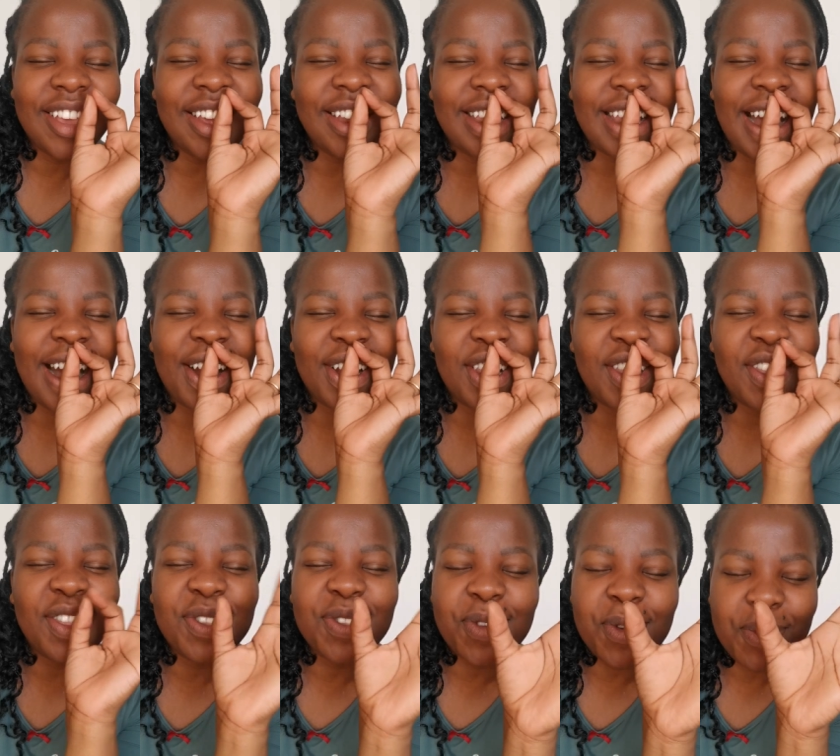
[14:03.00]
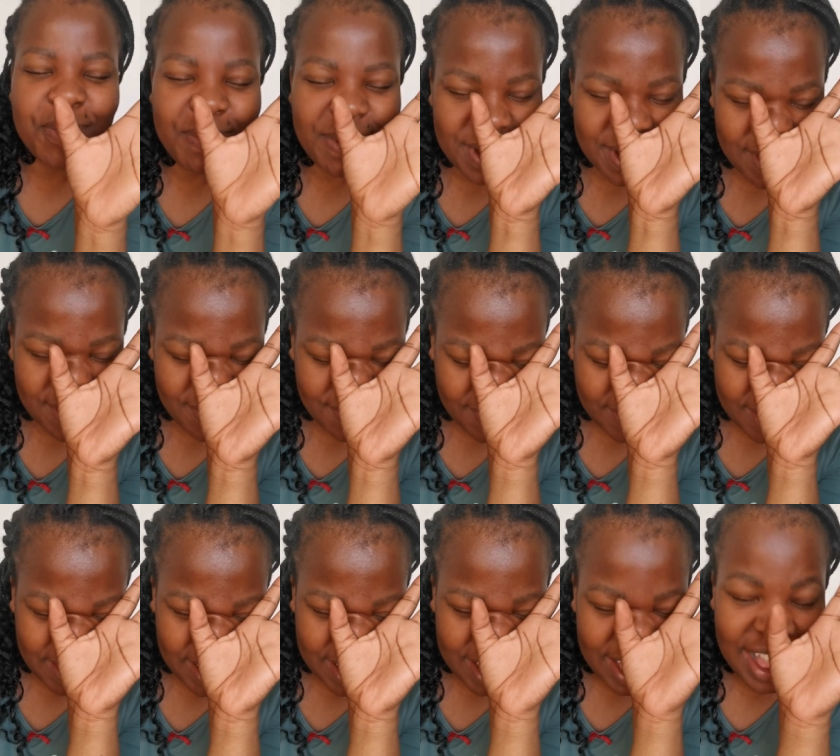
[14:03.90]
turned out so
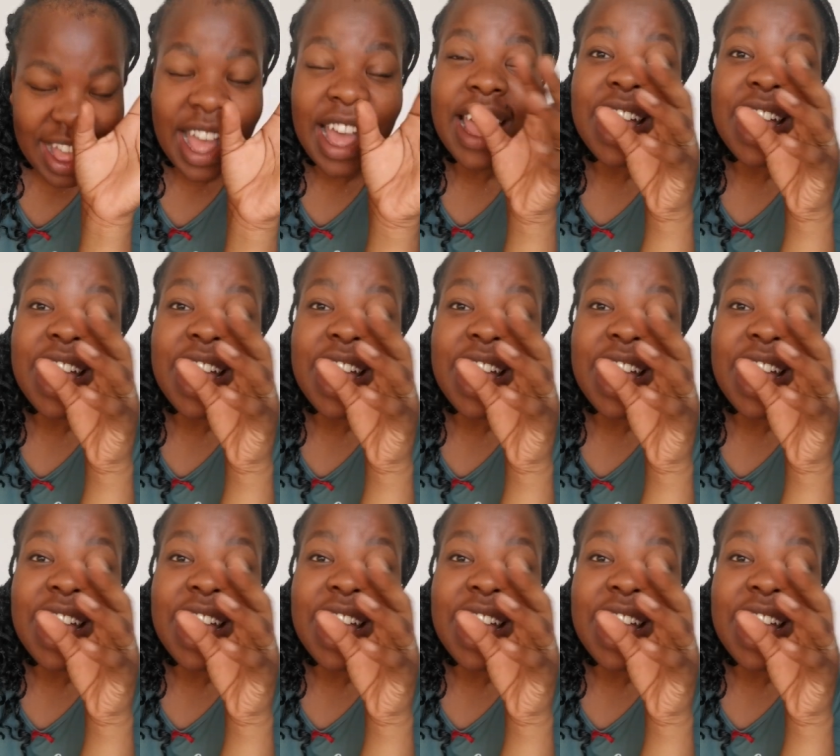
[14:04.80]
beautiful.